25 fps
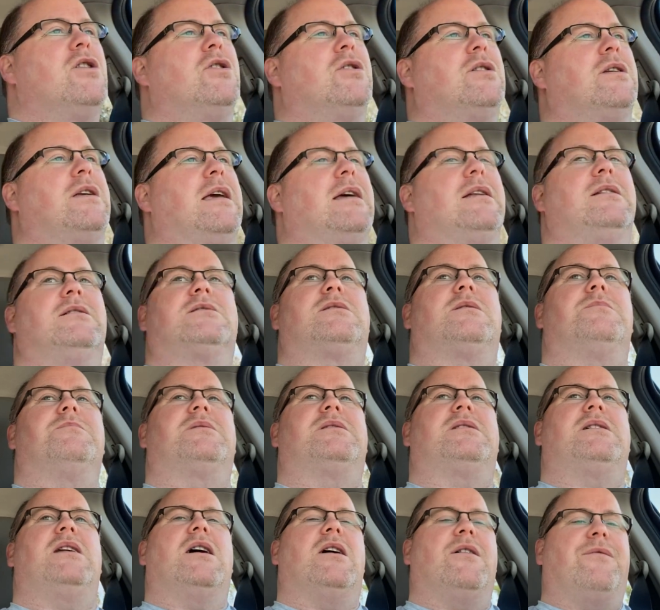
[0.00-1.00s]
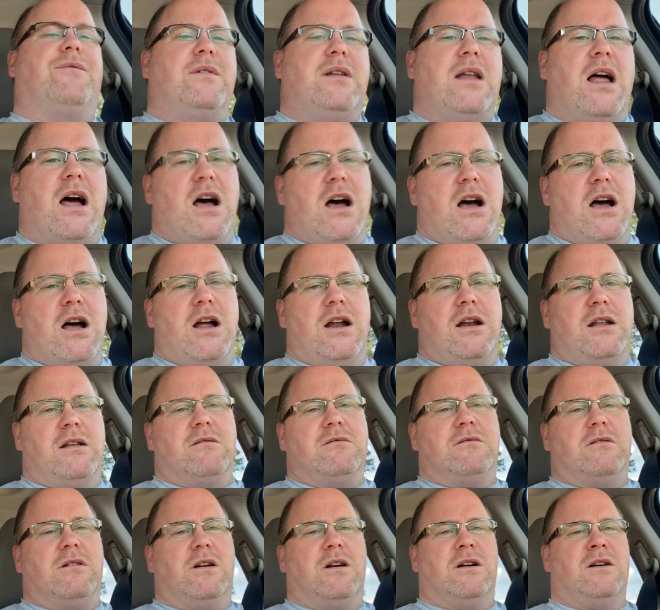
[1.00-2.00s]
getting some stuff done
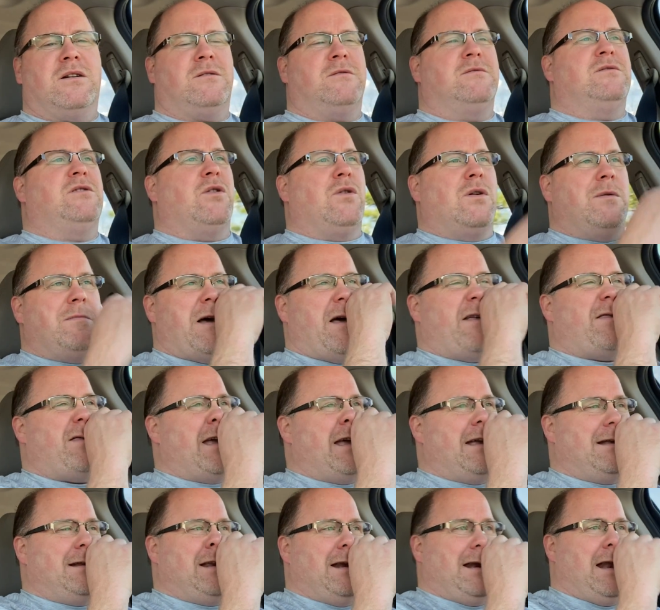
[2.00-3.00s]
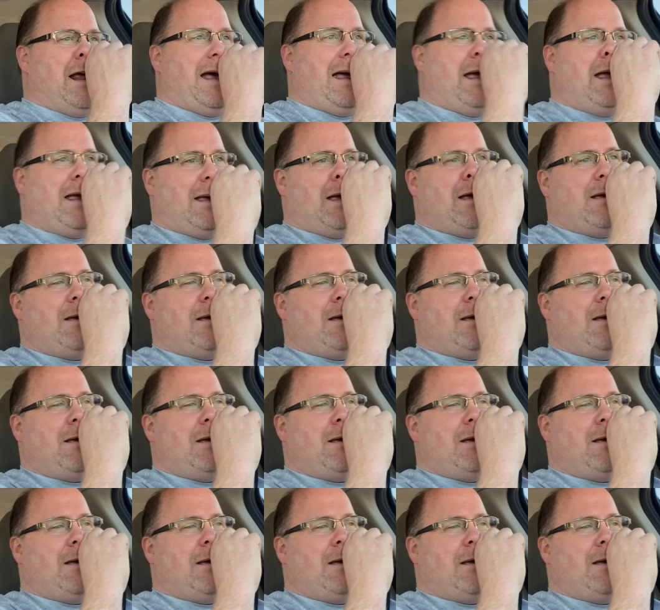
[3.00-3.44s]
and doing my thing today.